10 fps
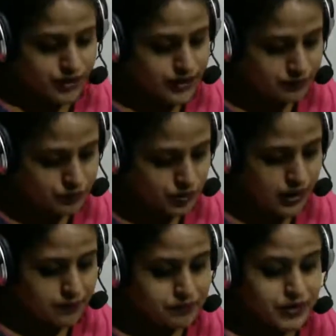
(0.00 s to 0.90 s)
Okay,
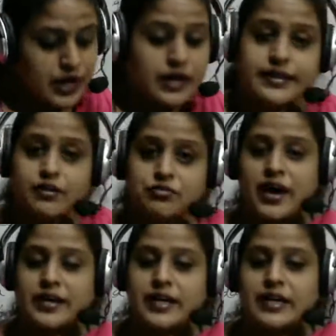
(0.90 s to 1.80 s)
then
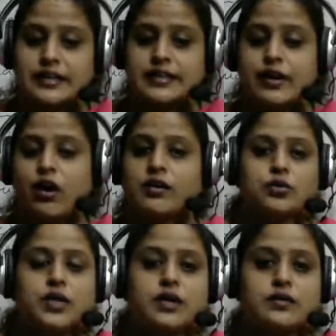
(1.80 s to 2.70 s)
finally they all run
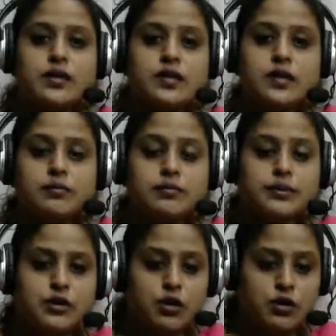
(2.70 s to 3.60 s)
to
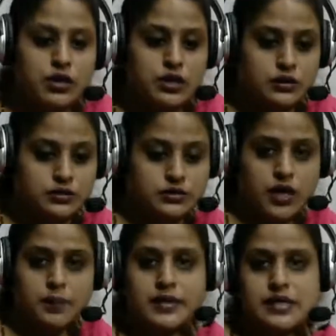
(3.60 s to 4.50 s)
the
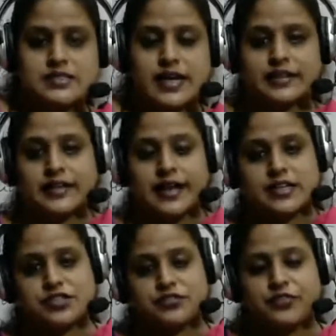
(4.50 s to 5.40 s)
terminus, and they
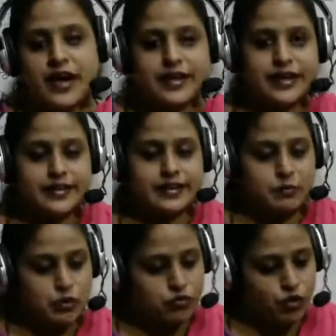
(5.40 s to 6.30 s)
catch a flight and they
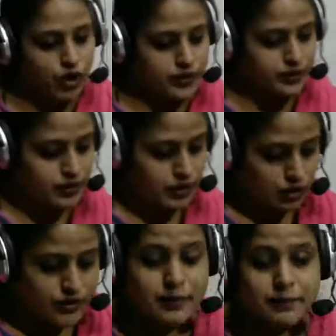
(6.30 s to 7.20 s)
move on.
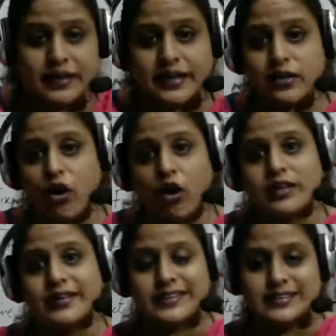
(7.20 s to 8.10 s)
Okay, but in
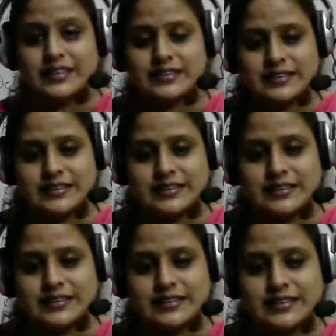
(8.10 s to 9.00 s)
all these things they have
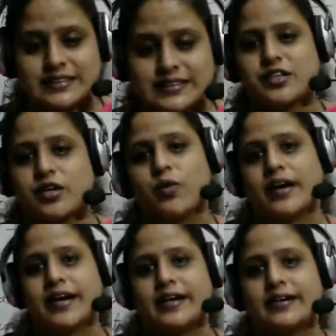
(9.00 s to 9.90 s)
already wasted
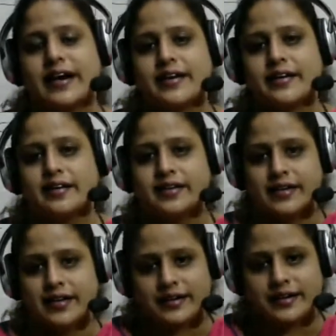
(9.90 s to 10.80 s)
one entire
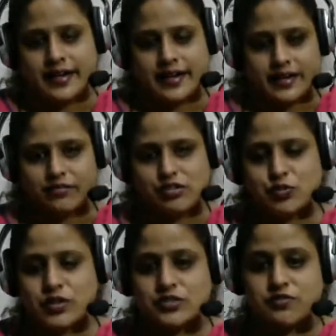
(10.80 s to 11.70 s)
day, which
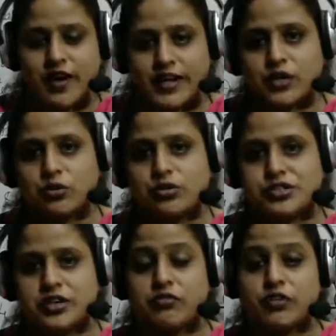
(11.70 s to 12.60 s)
was very
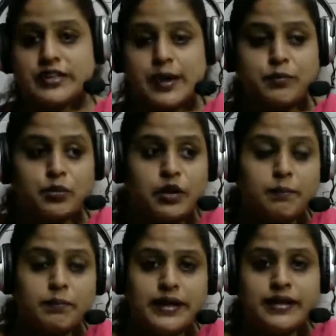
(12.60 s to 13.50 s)
crucial for them to
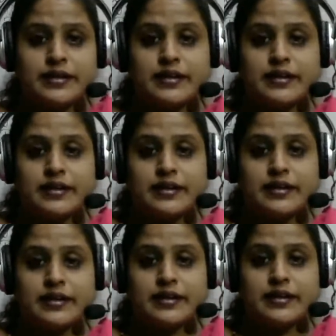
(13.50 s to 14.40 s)
complete the